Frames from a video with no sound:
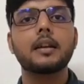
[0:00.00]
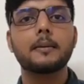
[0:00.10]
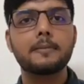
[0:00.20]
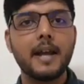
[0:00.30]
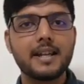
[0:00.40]

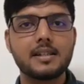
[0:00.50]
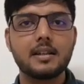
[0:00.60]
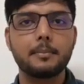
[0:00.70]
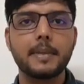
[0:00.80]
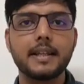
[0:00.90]

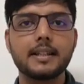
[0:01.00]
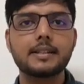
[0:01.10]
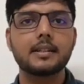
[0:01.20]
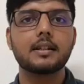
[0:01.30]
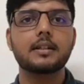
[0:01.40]
Reflection
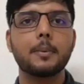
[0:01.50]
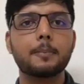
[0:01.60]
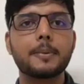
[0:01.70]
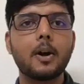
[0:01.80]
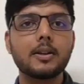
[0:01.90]
means the
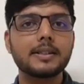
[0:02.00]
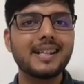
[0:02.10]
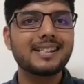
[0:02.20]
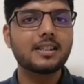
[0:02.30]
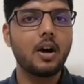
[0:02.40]

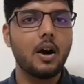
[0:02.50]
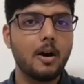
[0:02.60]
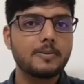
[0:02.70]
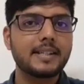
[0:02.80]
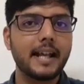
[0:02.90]
process
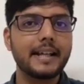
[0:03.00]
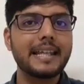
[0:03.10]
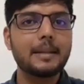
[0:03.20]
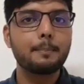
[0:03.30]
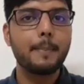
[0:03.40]
of sending